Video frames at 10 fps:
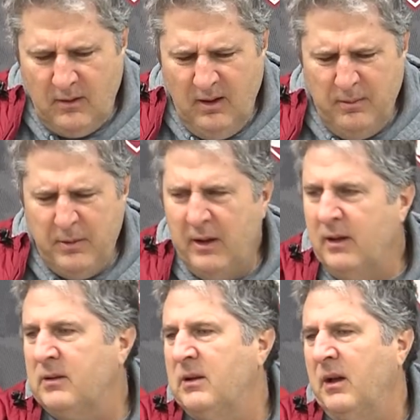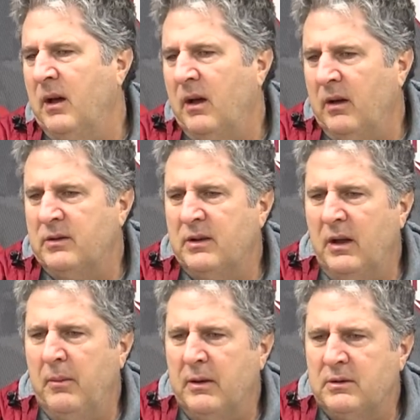The biggest thing I'd say
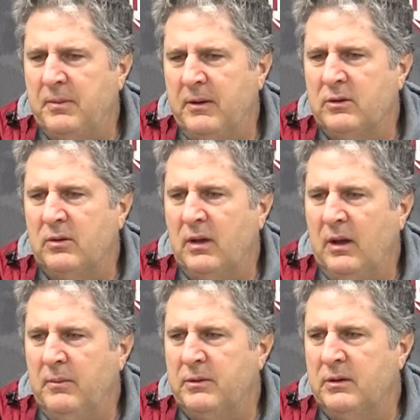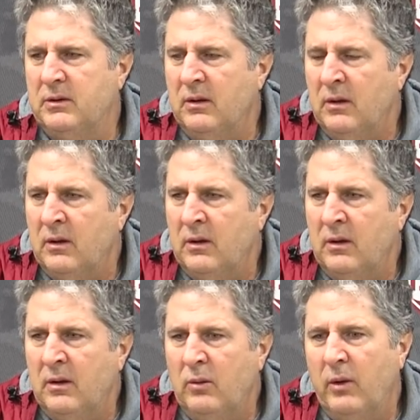about special teams is,
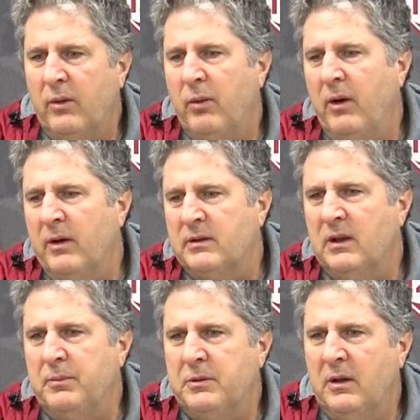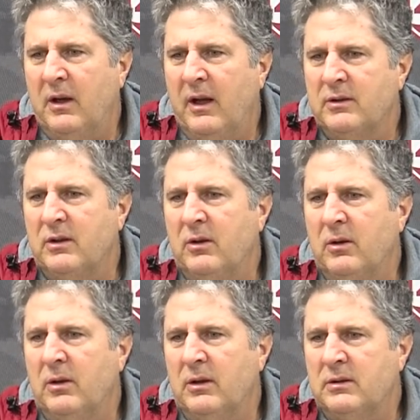with rare exception, it hasn't
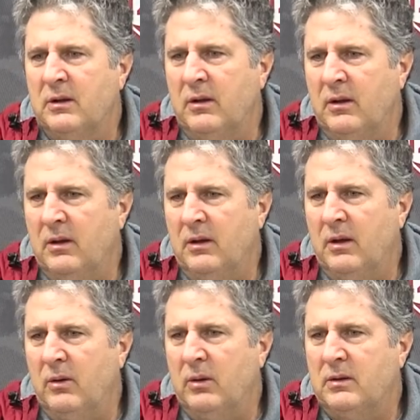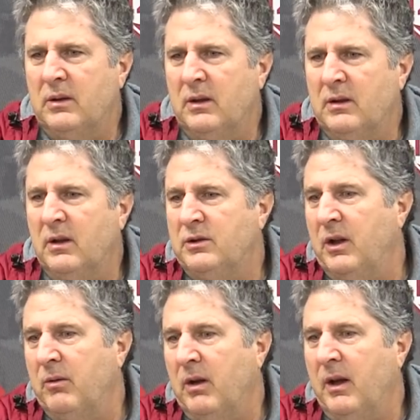hurt us. And, you know, it
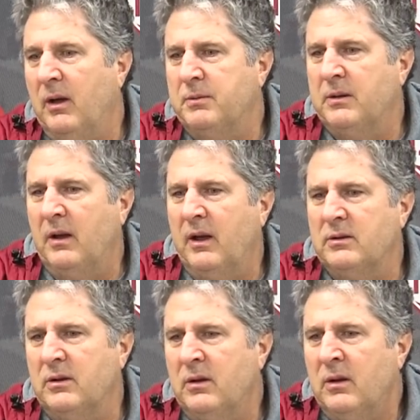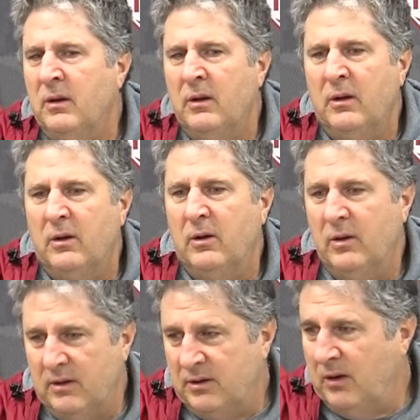generally helps, and it hasn't
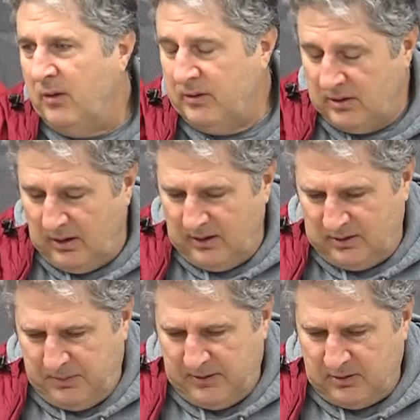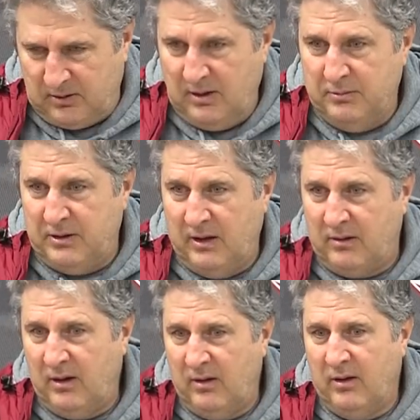hurt us. You know, there's a lot of special teams
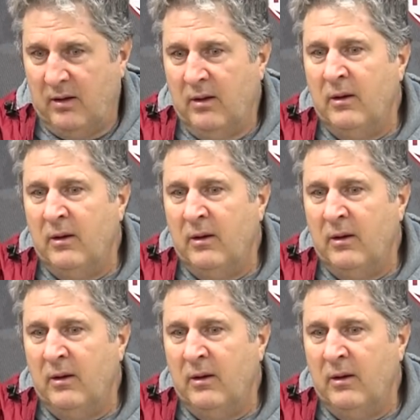out there that,